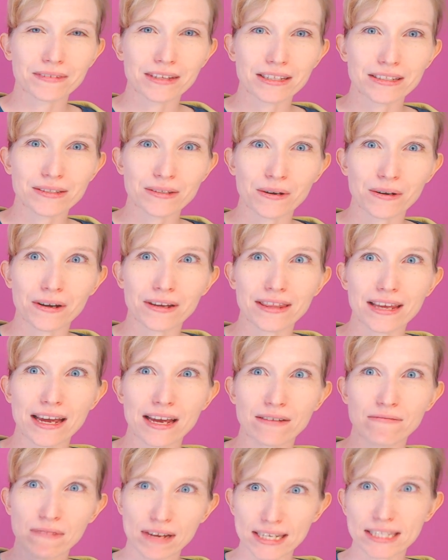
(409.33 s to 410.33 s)
So
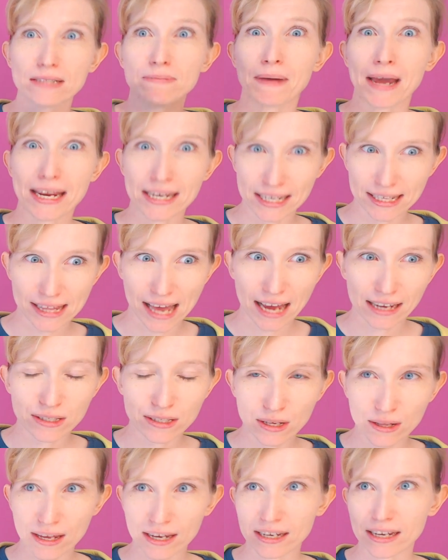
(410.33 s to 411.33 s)
they're expanding that.
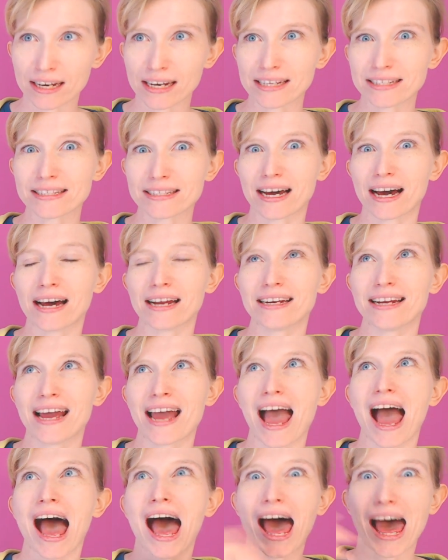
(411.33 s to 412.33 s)
So they're going to start
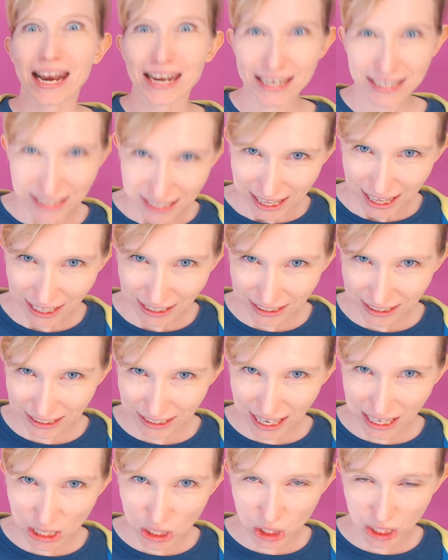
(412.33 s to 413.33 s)
adding to that
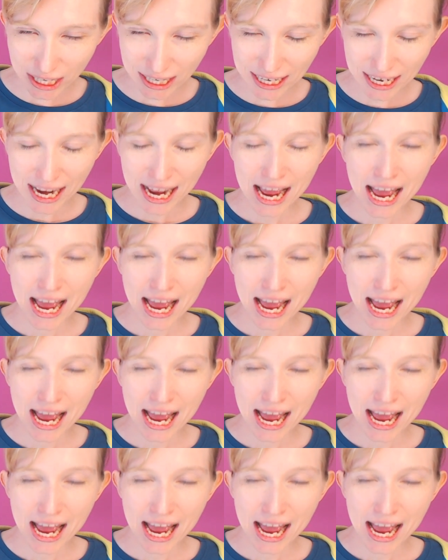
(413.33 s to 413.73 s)
collection.